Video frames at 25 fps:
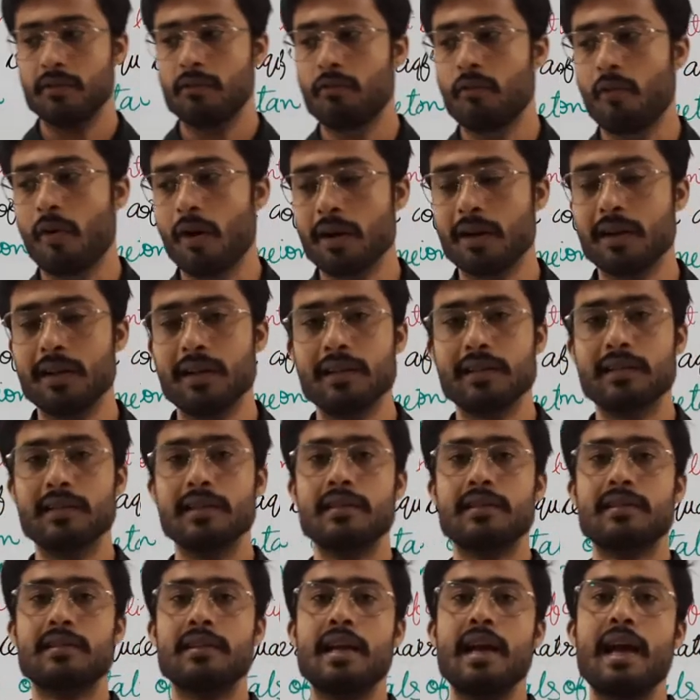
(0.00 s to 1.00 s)
water,
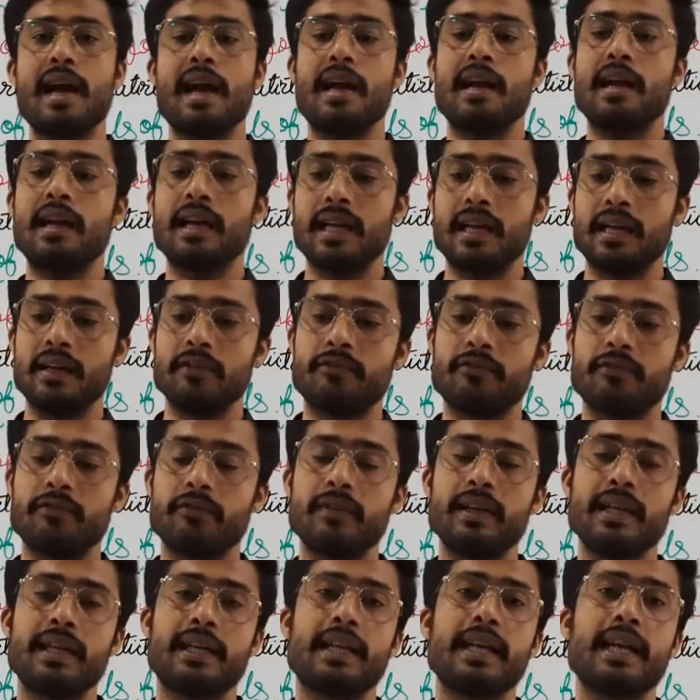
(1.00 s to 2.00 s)
just if
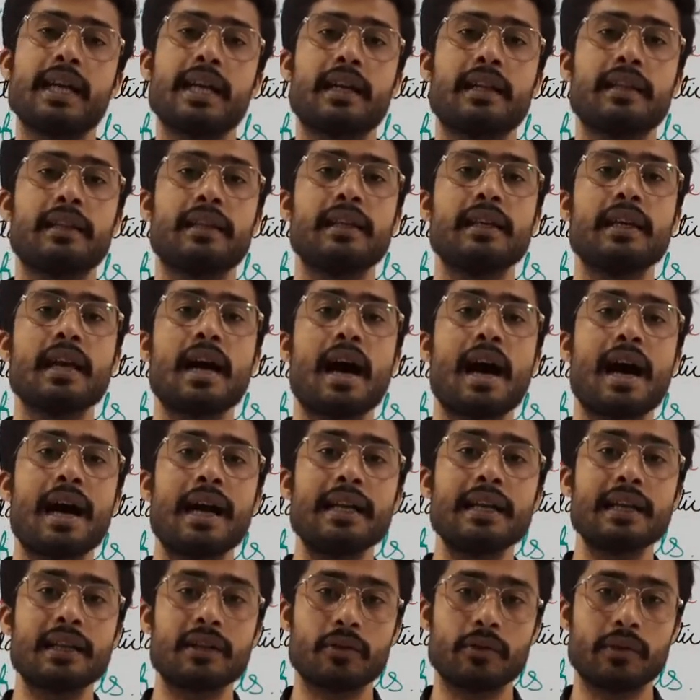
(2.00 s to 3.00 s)
we take the
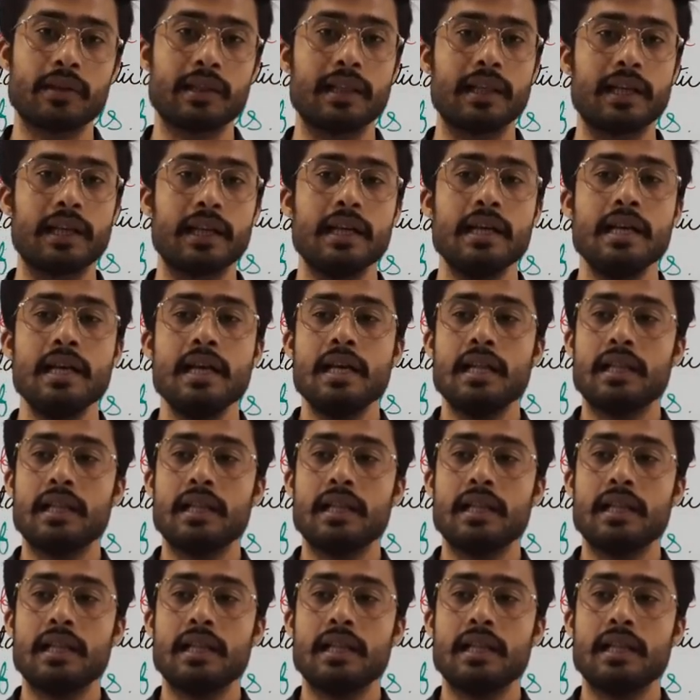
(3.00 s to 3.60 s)
iron only,